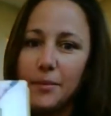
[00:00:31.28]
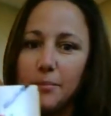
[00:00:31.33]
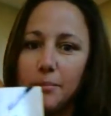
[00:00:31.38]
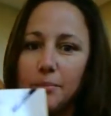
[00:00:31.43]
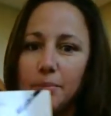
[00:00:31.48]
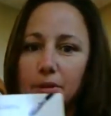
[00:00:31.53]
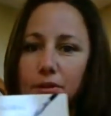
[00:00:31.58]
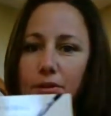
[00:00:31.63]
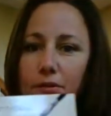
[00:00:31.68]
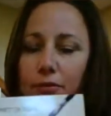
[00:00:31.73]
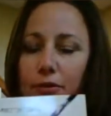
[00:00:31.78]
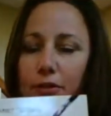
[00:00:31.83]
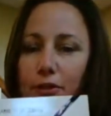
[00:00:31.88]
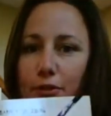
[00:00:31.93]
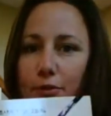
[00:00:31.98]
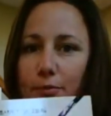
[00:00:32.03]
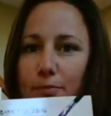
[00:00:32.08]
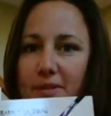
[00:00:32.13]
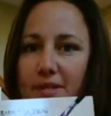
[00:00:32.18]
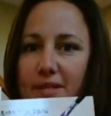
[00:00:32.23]
Beautiful
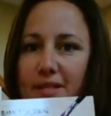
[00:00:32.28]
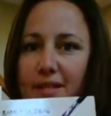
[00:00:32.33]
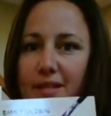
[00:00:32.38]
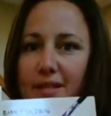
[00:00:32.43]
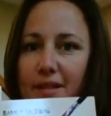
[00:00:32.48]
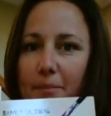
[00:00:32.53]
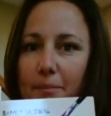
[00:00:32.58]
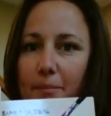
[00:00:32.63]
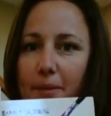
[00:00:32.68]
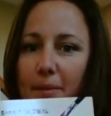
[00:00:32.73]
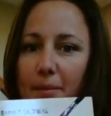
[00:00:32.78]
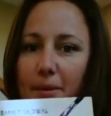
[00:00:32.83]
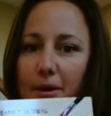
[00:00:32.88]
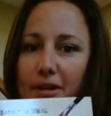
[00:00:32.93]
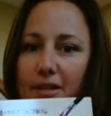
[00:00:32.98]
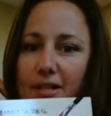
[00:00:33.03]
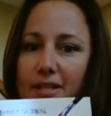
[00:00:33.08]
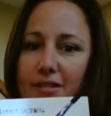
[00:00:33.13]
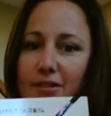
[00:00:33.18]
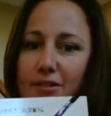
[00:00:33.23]
Oops by
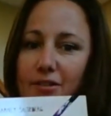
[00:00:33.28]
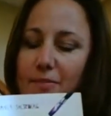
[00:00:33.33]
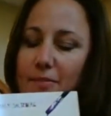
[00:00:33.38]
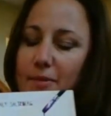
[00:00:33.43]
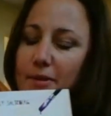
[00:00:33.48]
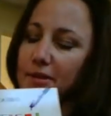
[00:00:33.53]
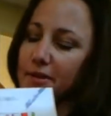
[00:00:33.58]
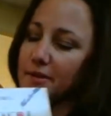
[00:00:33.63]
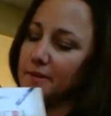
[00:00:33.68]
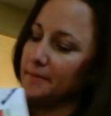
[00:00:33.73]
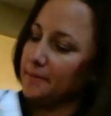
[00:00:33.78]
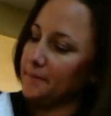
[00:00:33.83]
Barney Saltzberg.